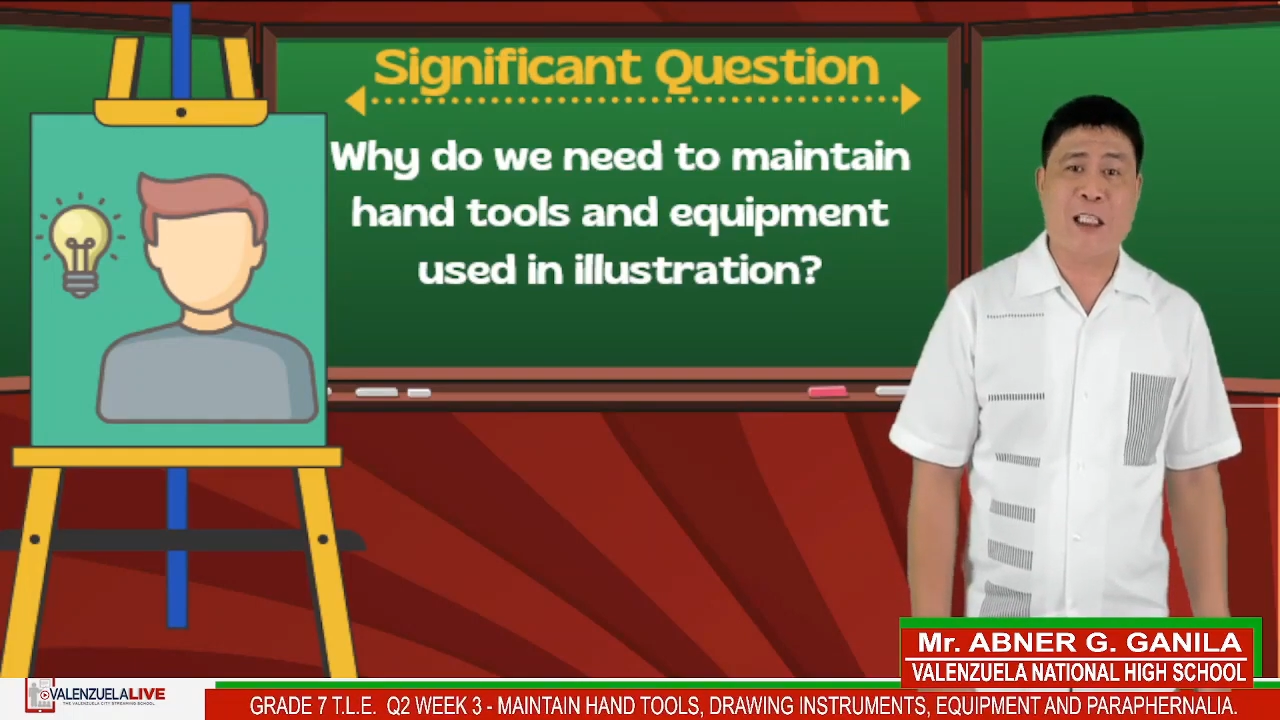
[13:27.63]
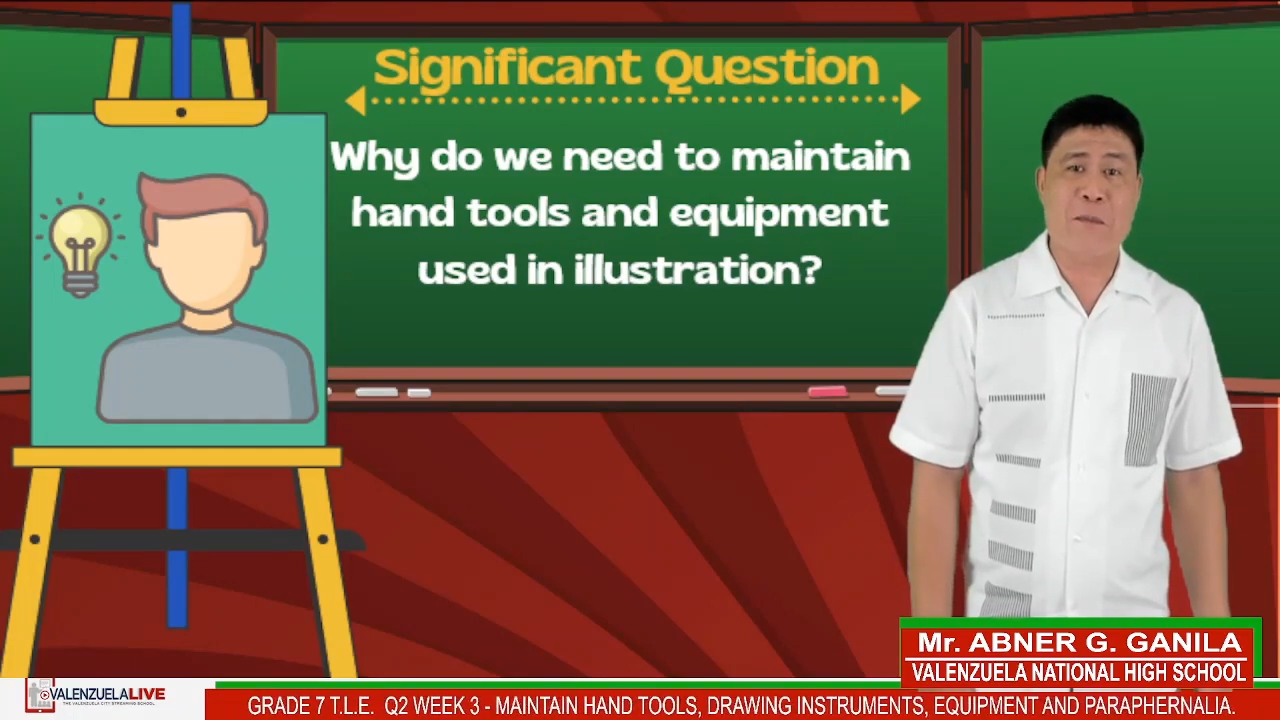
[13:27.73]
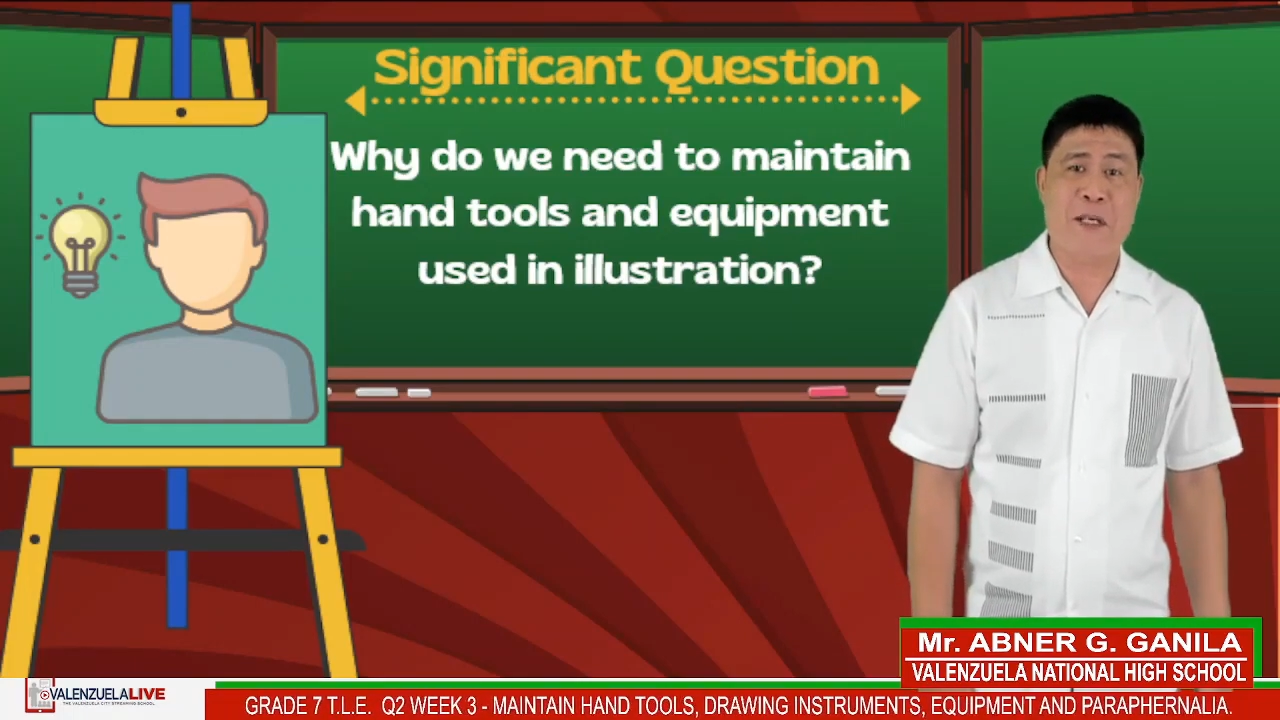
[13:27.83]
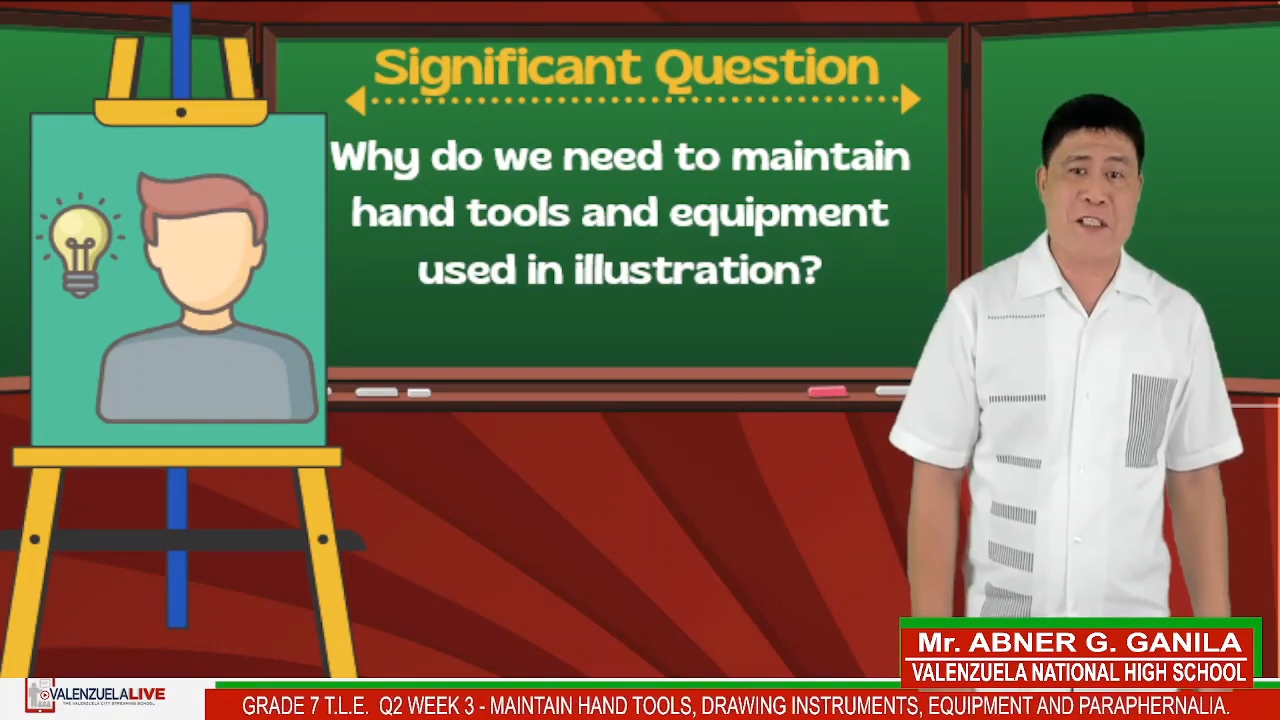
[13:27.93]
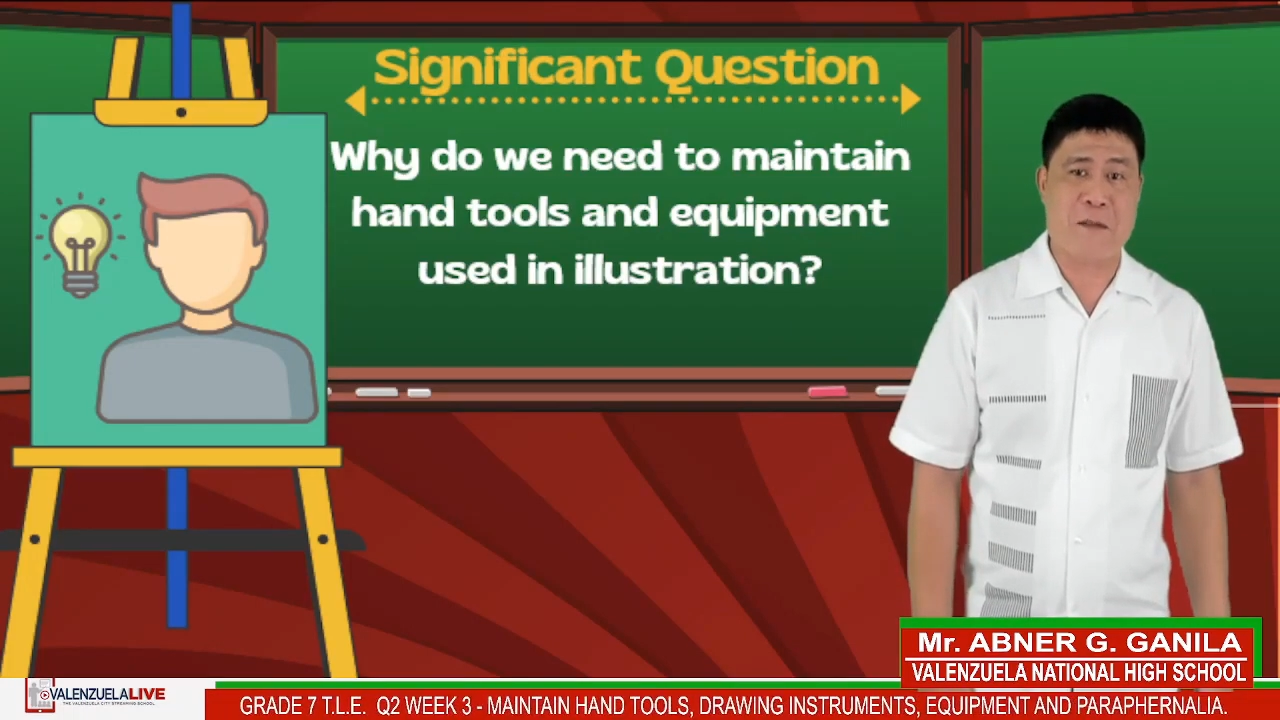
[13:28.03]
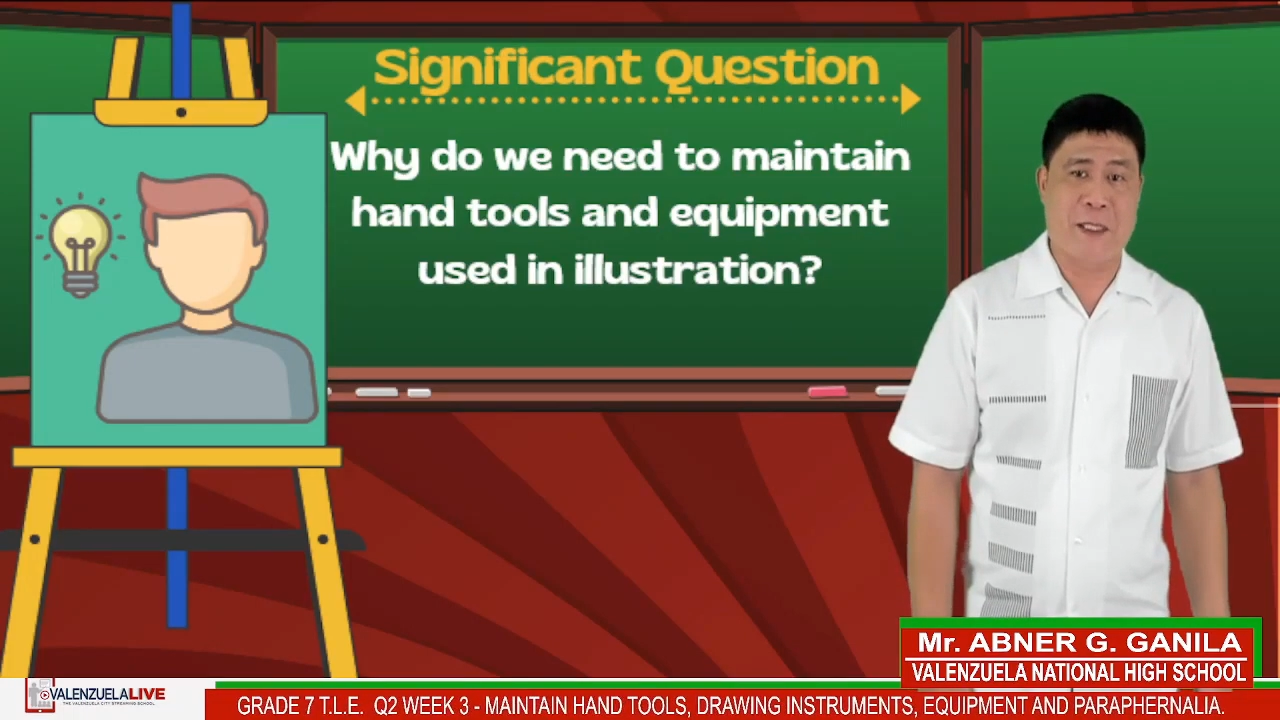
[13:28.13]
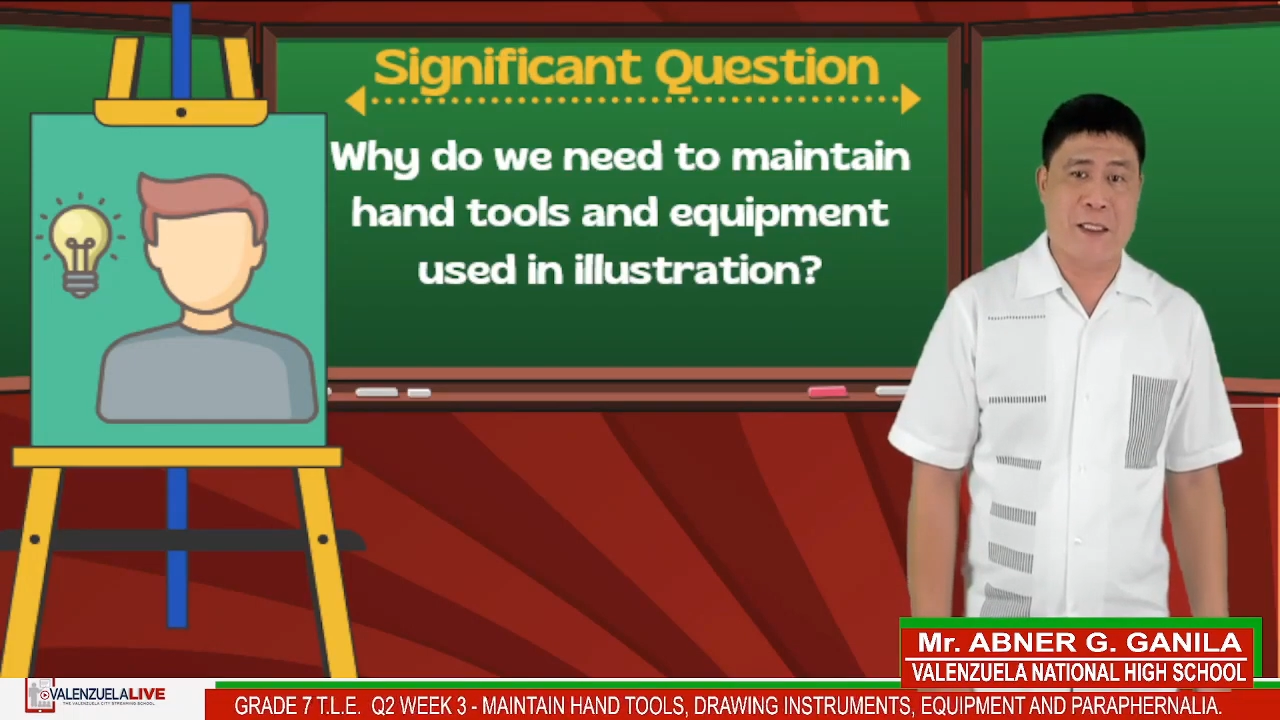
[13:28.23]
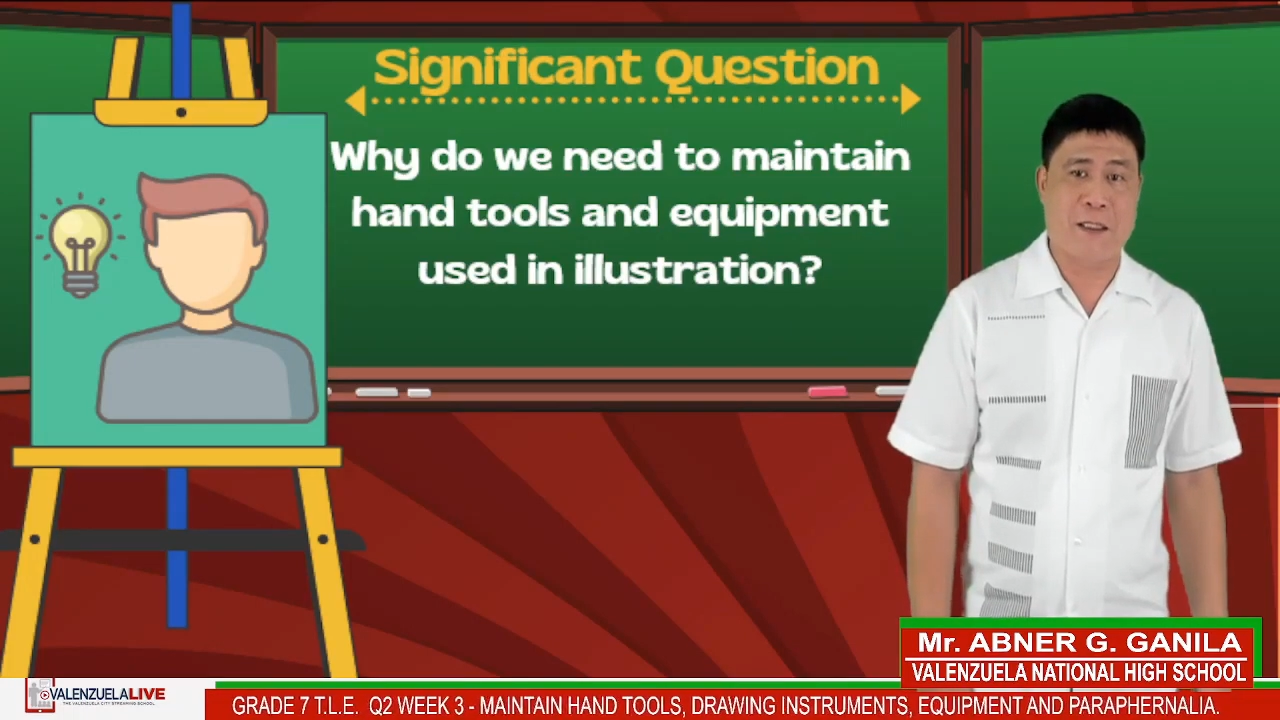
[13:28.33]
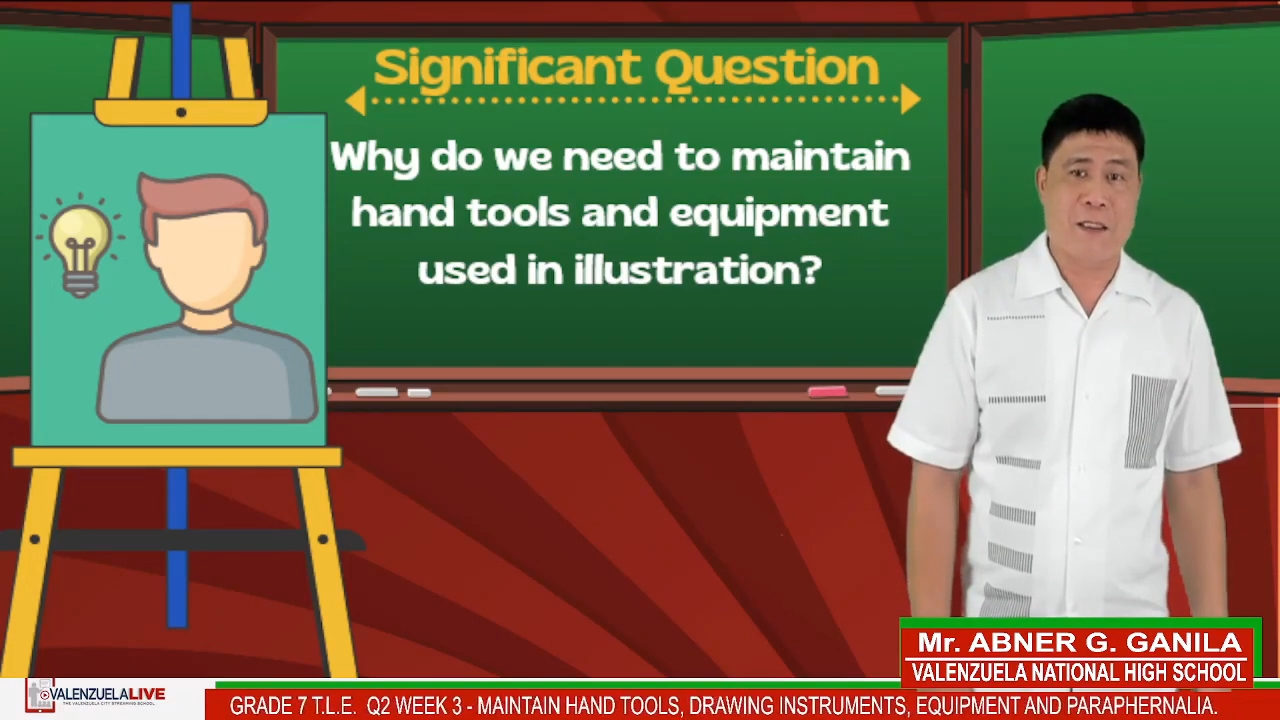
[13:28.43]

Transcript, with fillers: investment.